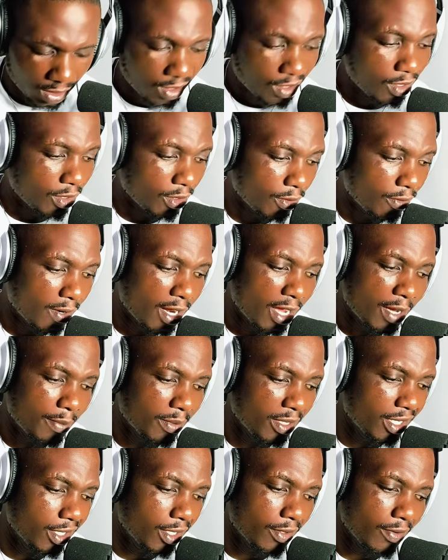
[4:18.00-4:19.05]
Re,
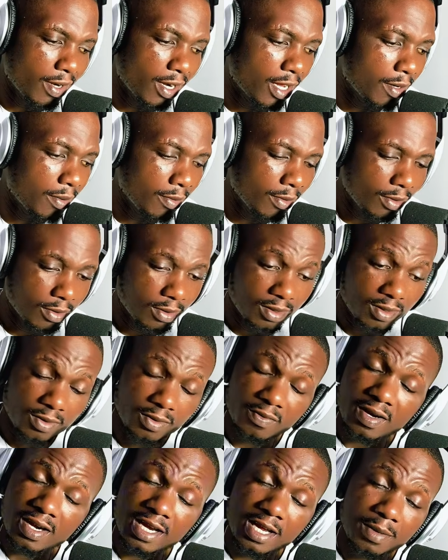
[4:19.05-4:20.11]
Mi, Re,
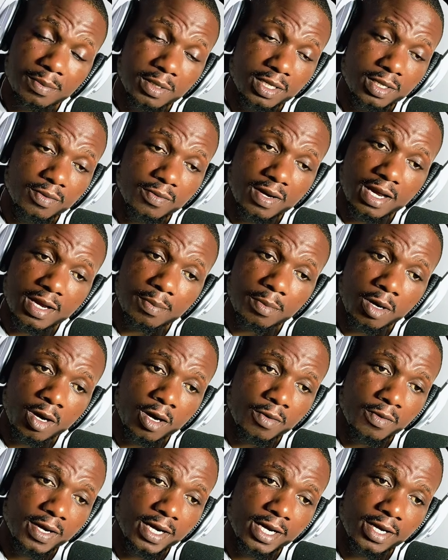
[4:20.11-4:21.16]
Mo,
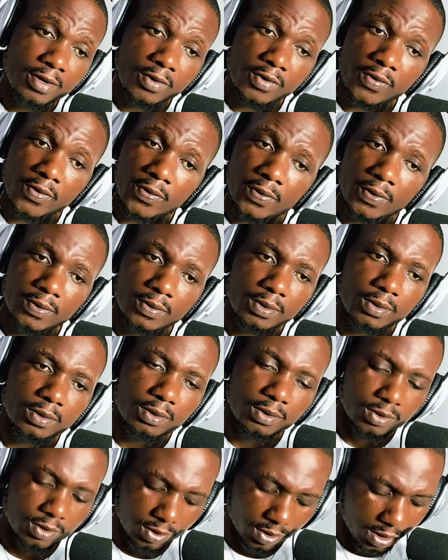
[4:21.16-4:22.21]
Re, Do.
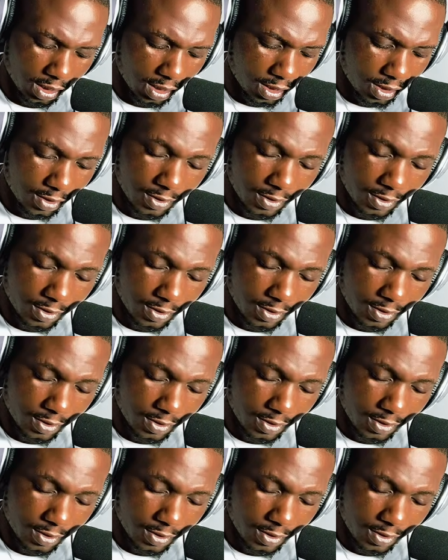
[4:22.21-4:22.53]
Okay.